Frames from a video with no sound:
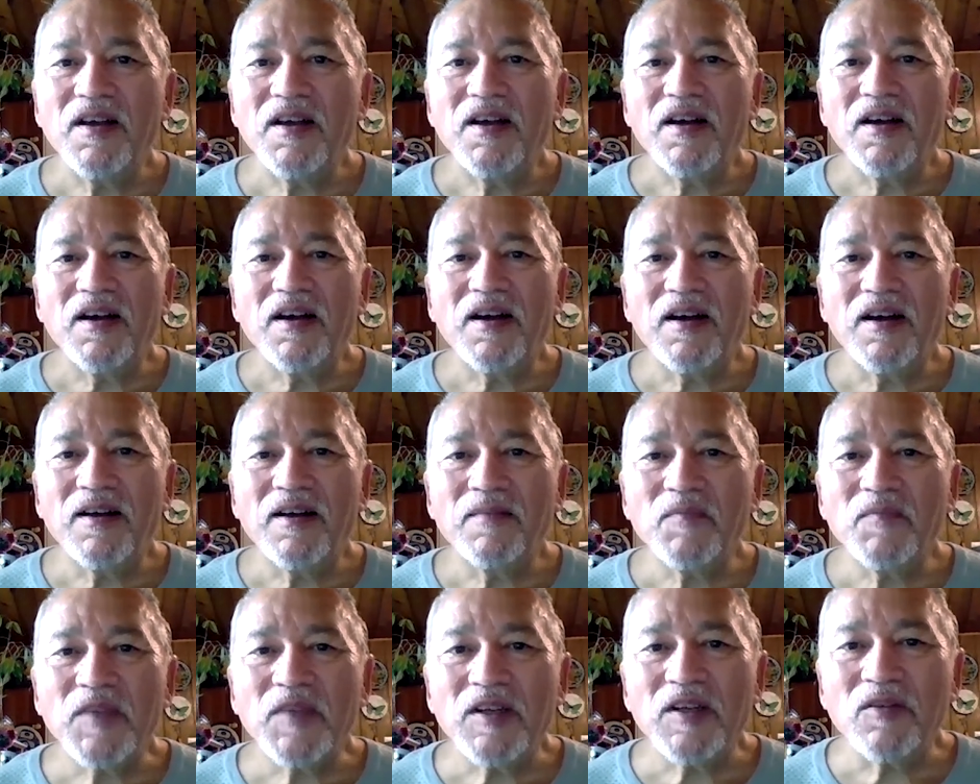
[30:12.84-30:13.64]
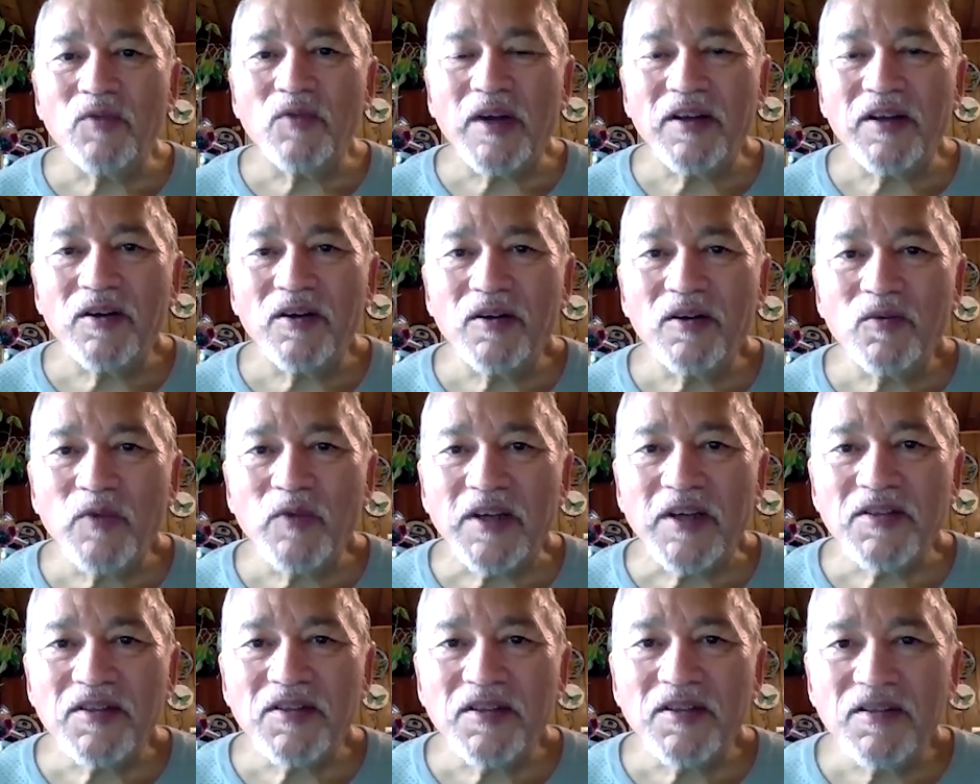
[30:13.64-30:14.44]
um, in a writer in
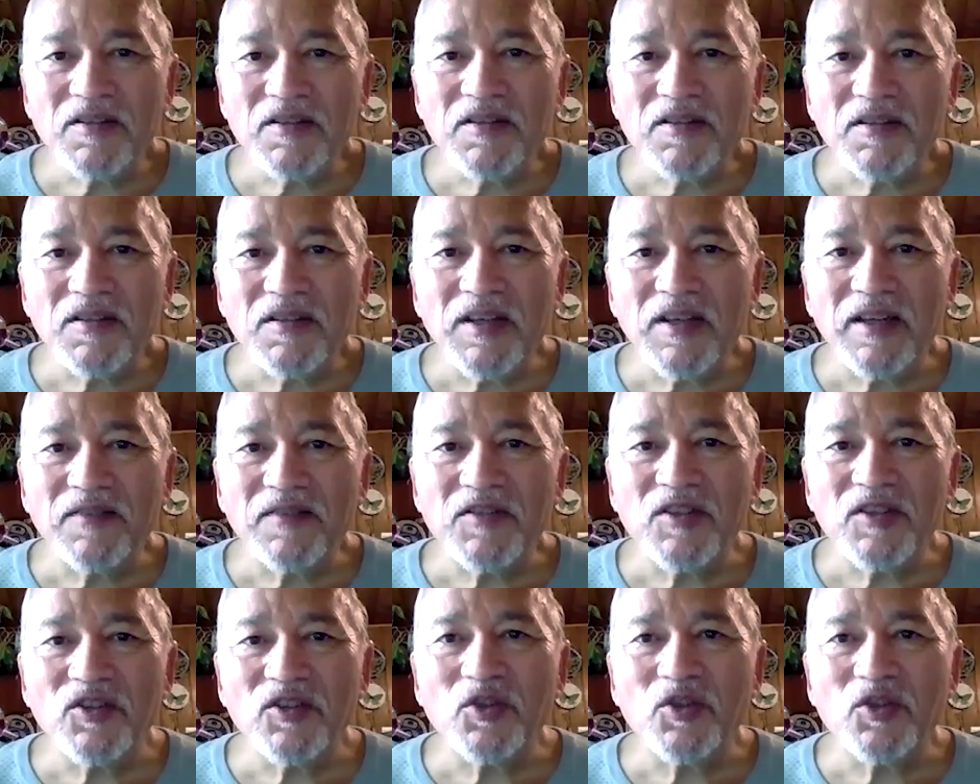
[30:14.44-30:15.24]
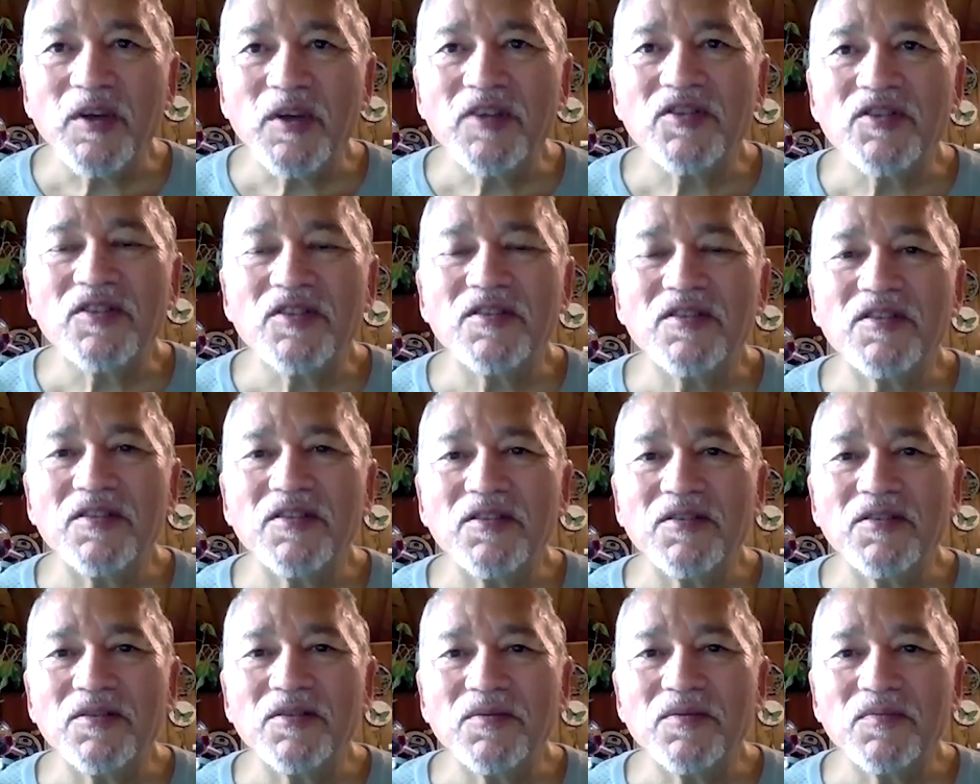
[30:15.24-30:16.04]
residence kind of situation
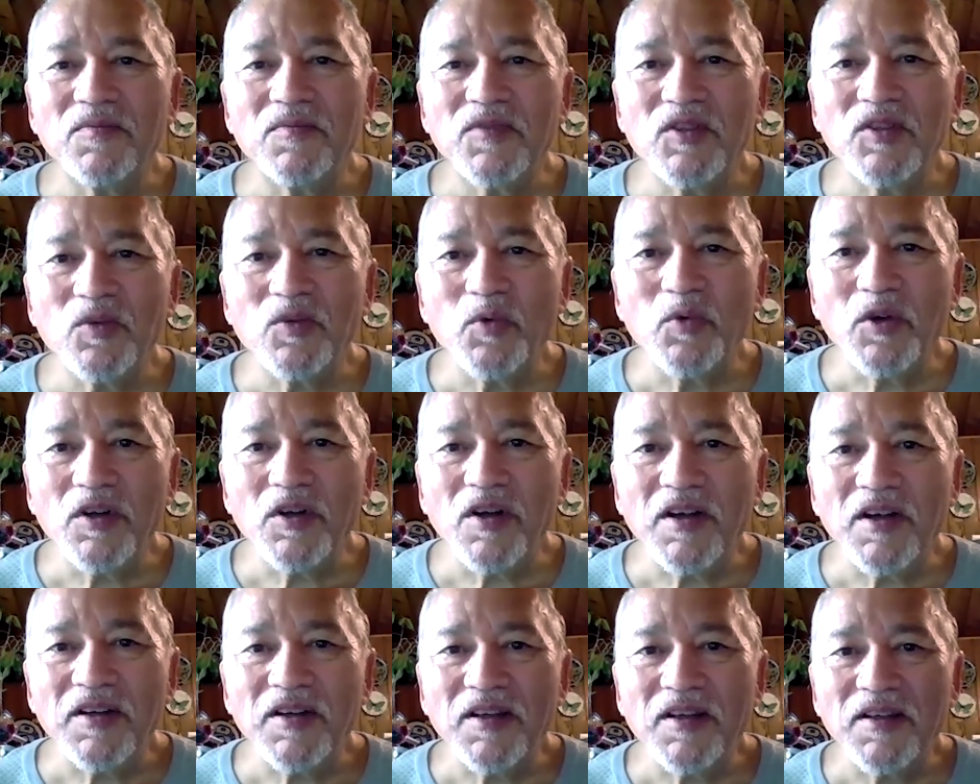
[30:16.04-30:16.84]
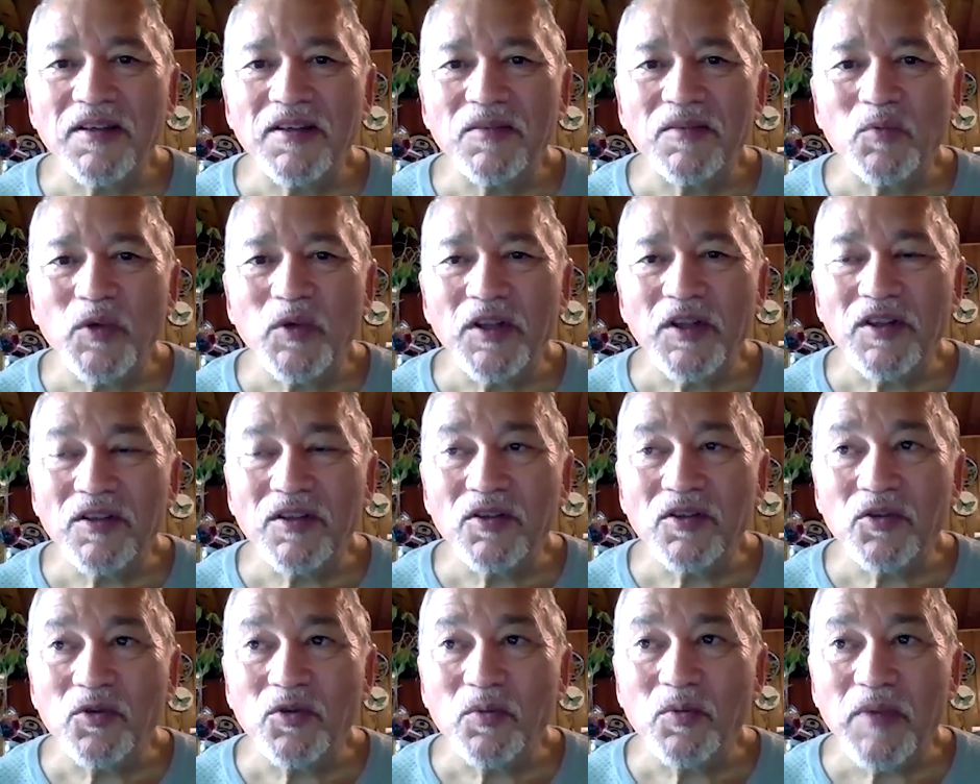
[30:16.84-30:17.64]
to to work on it
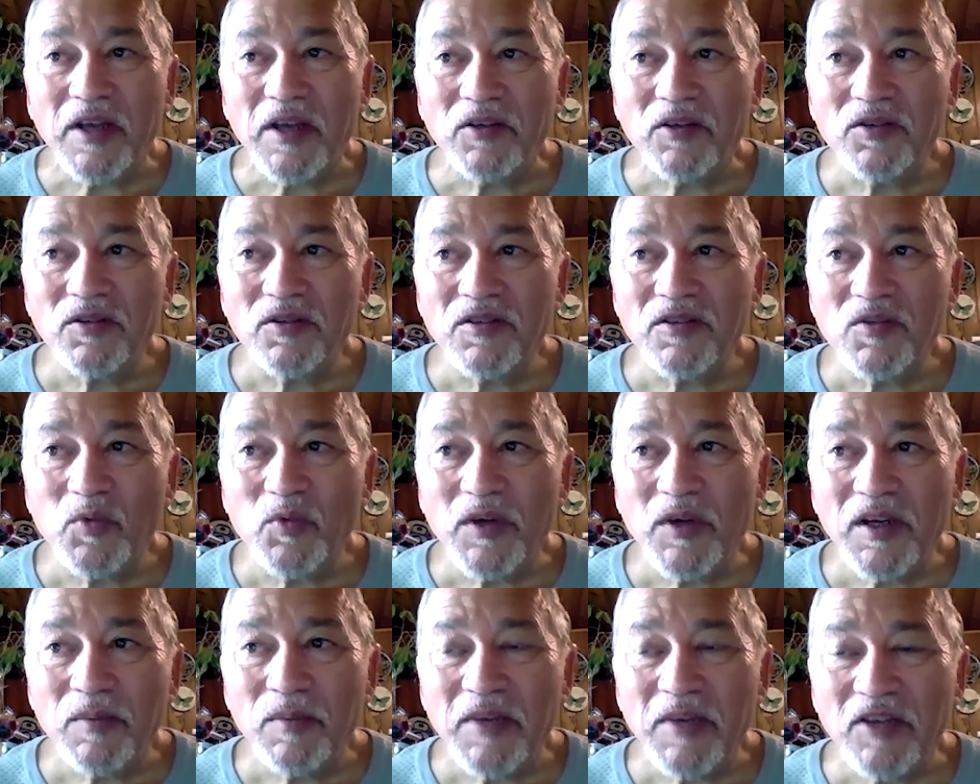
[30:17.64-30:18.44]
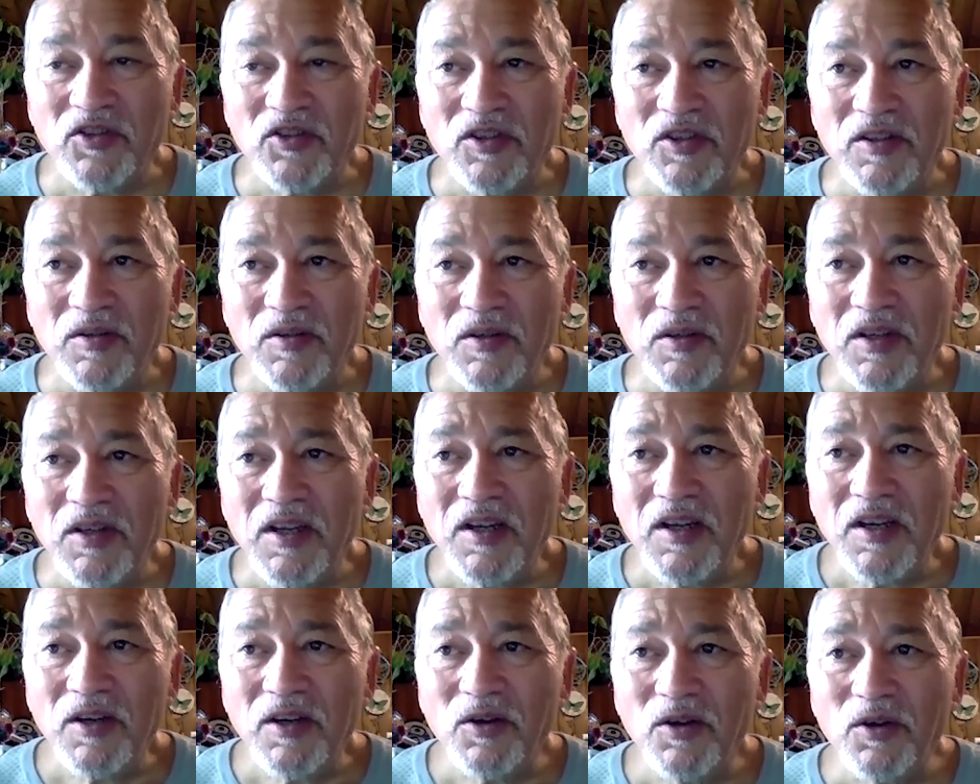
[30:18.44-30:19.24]
with two mentors. One I mentioned
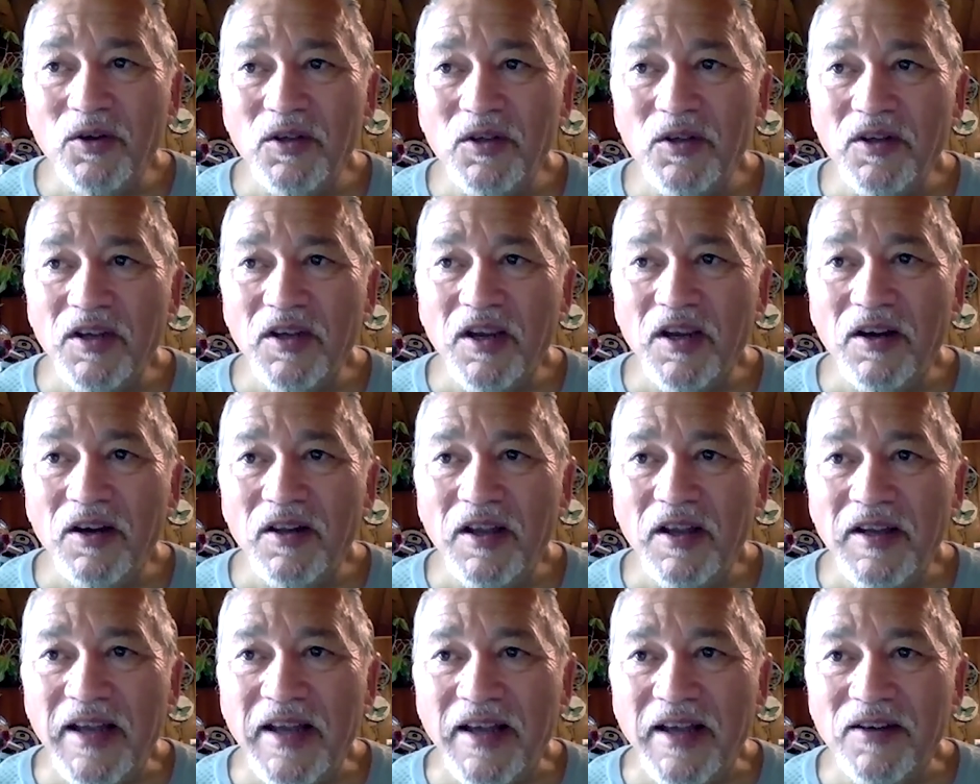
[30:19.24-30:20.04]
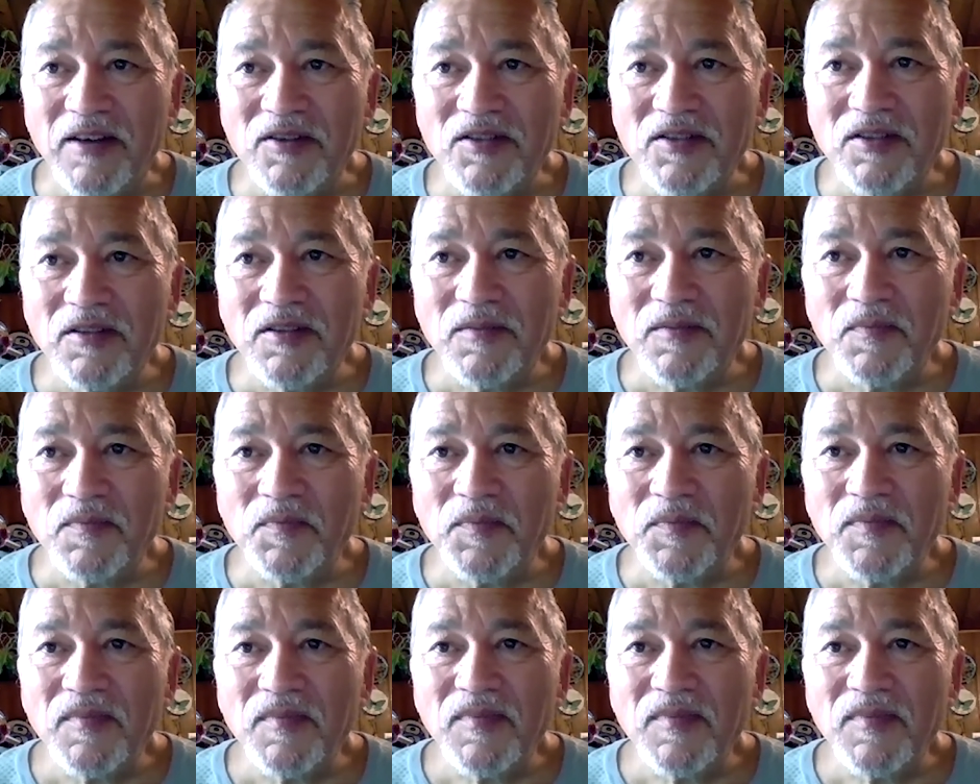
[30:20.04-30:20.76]
earlier, Caroline Adderson,